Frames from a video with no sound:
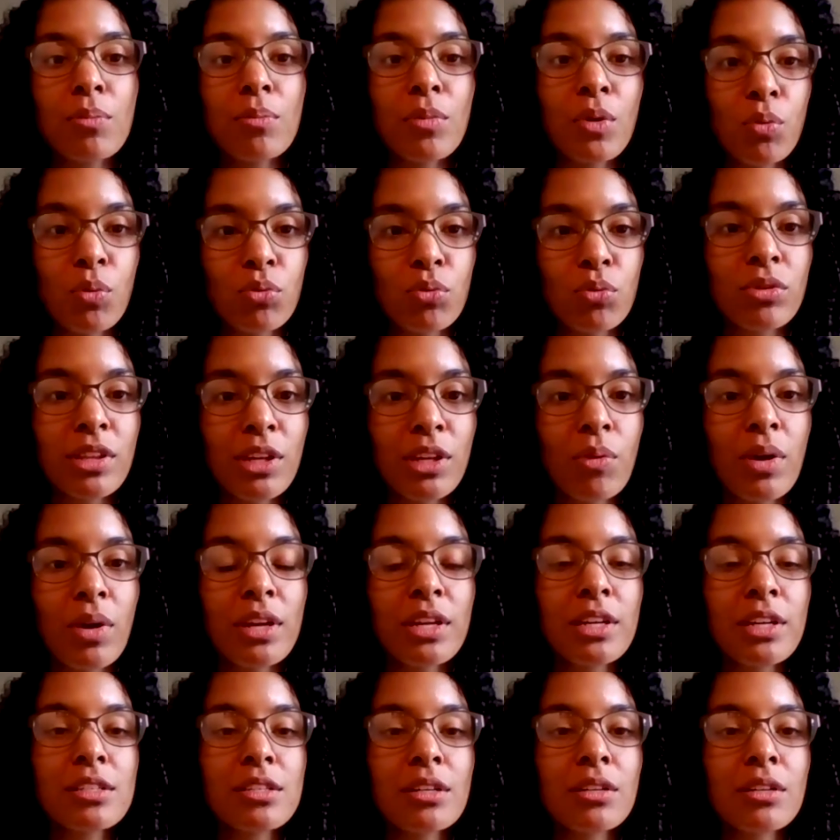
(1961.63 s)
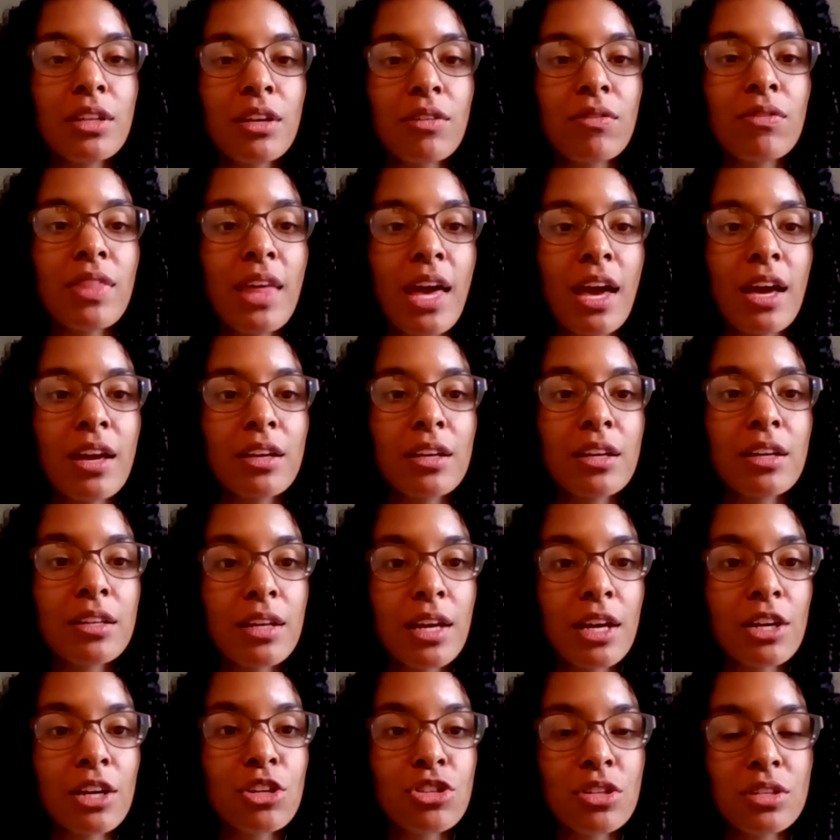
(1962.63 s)
but really wanting to live that
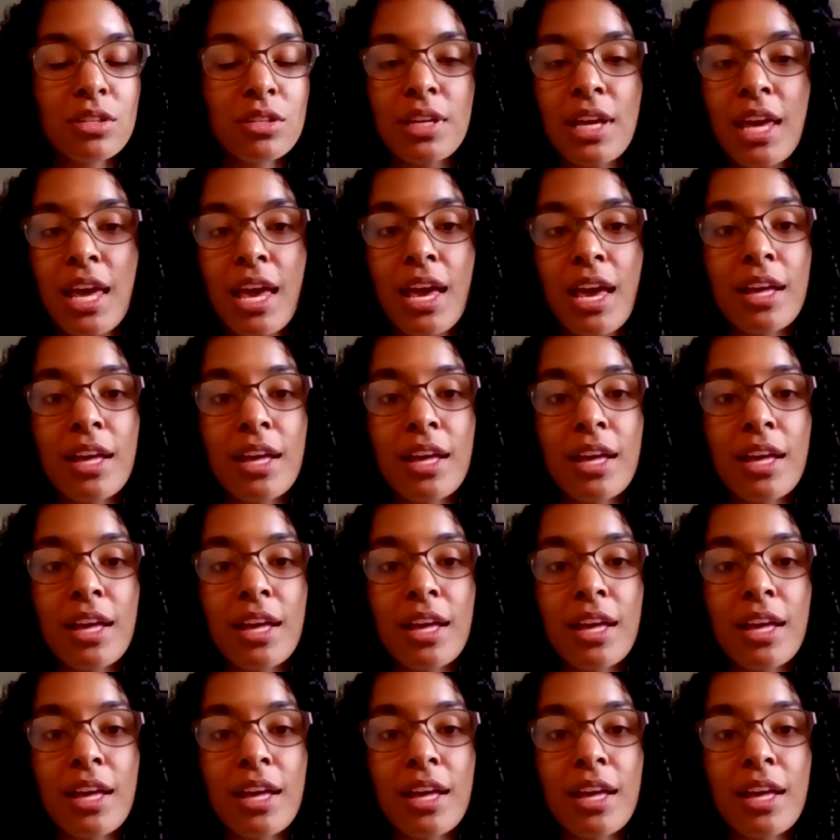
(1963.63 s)
connection.